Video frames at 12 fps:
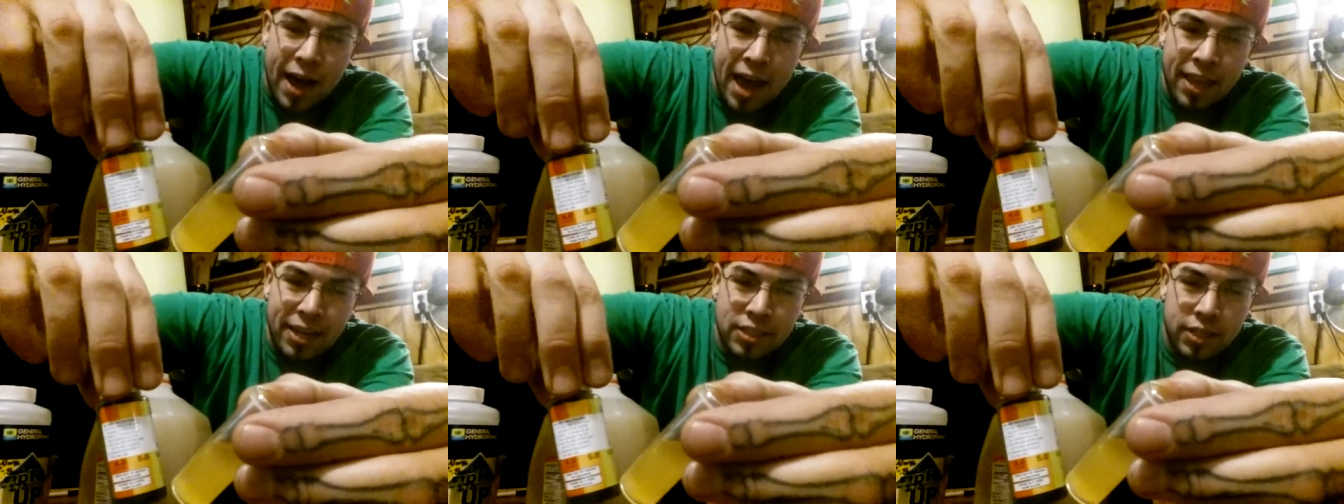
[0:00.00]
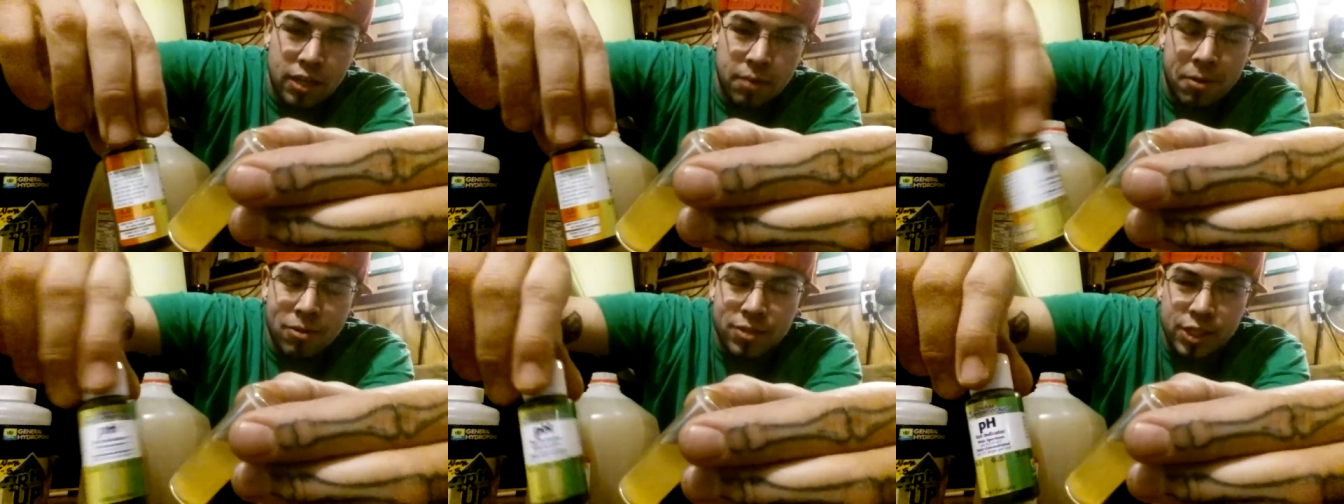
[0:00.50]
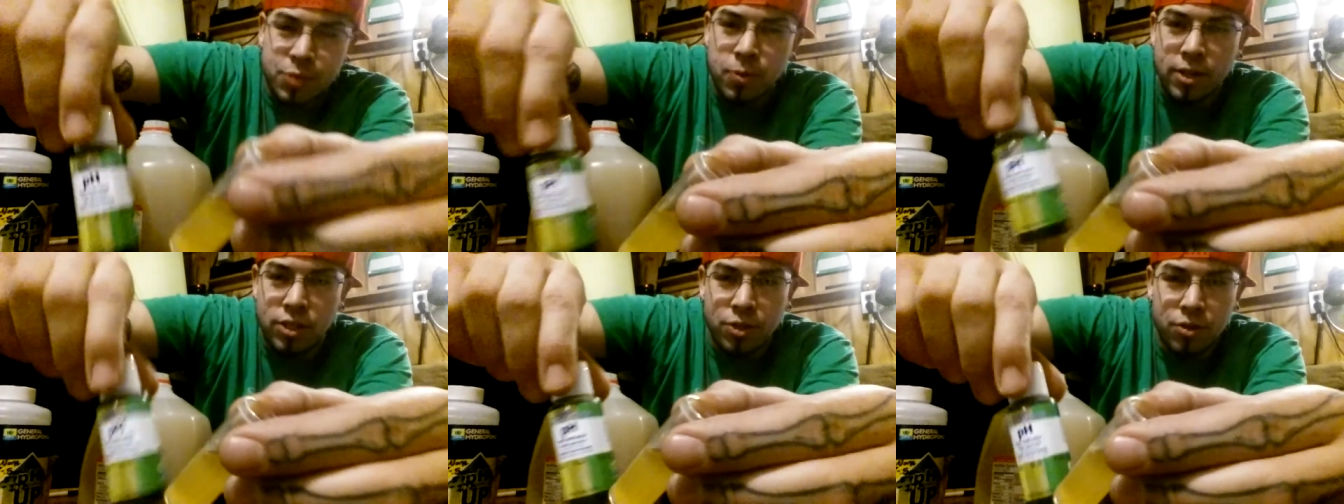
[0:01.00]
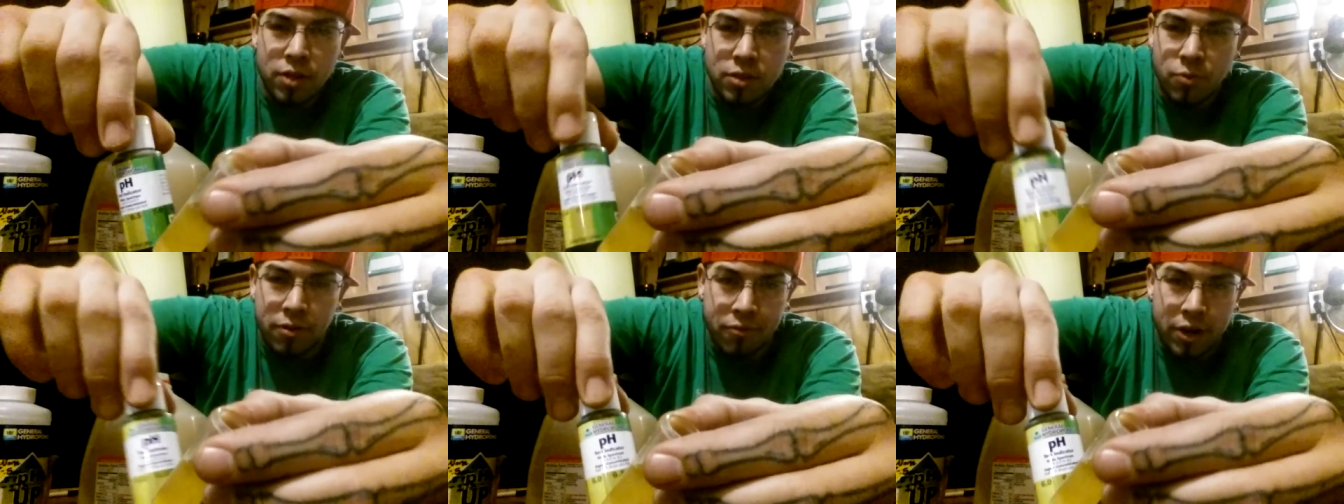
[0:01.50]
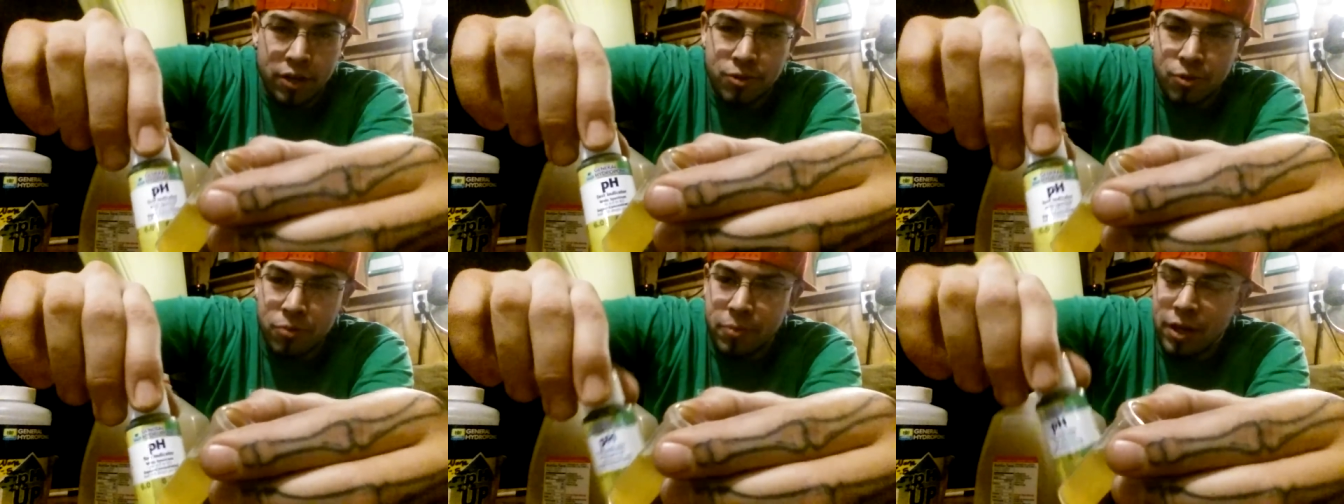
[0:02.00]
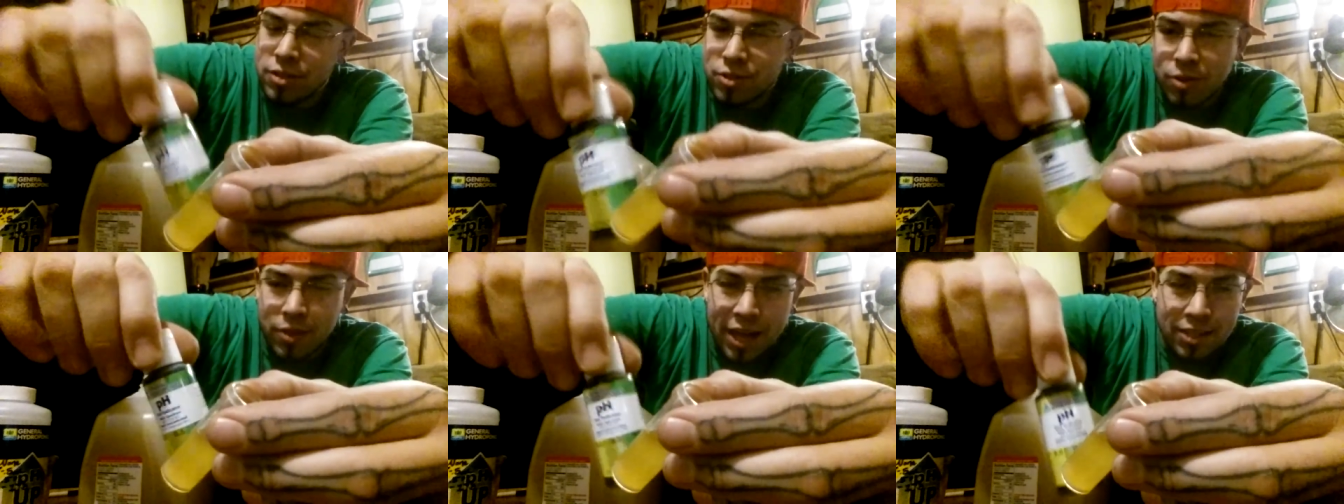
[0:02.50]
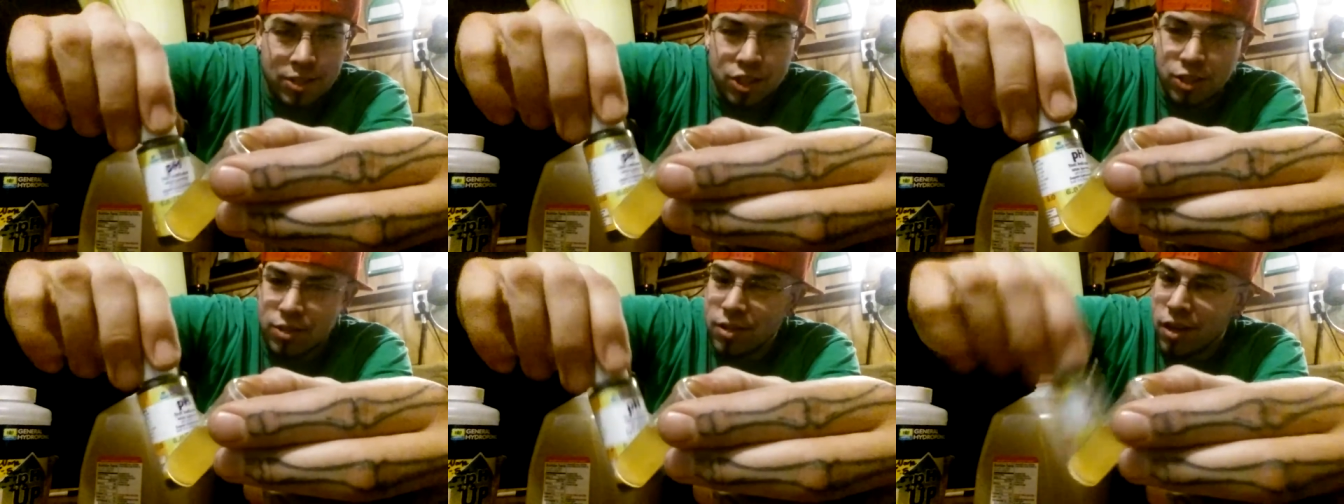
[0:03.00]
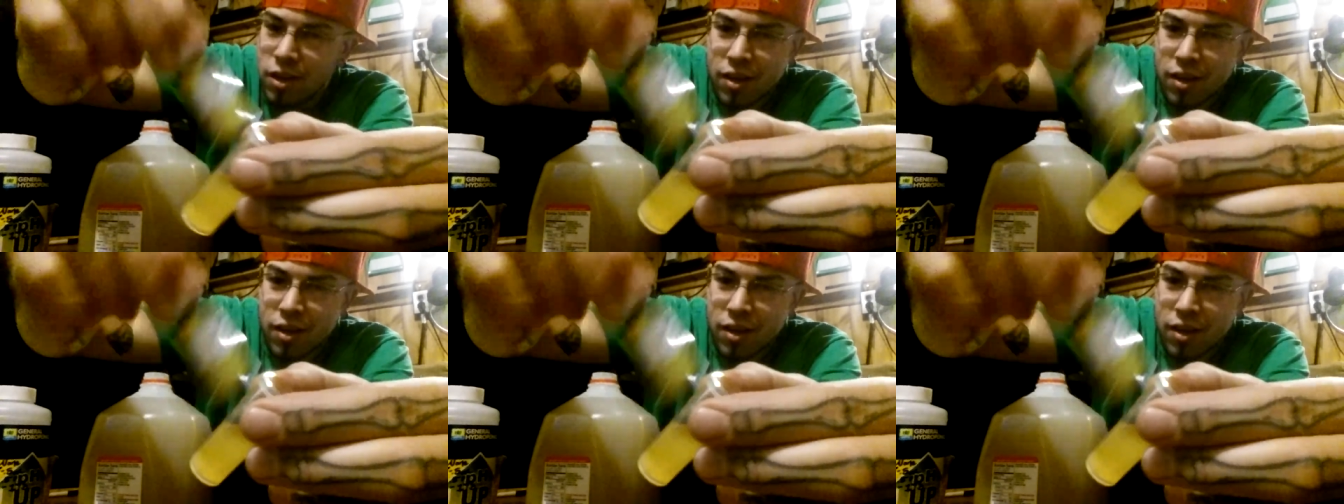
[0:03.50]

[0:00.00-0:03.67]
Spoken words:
I like to get about 6.2. That's what a friend told me, and so that's just,